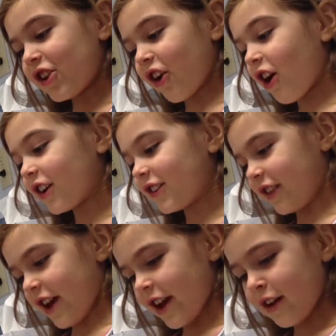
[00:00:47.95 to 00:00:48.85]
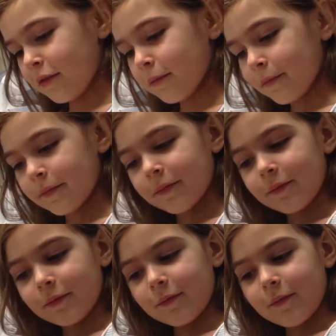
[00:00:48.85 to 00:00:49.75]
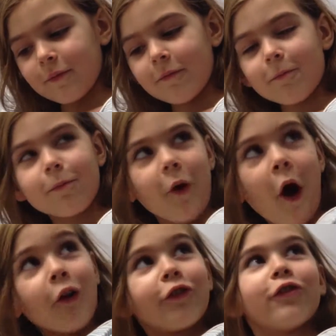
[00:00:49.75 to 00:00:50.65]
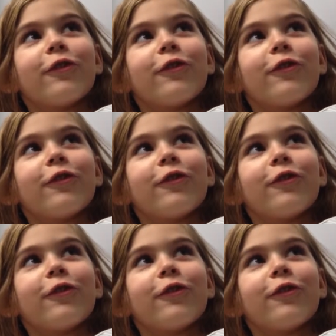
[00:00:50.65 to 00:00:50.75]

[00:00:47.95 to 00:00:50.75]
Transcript: dog said, Barf!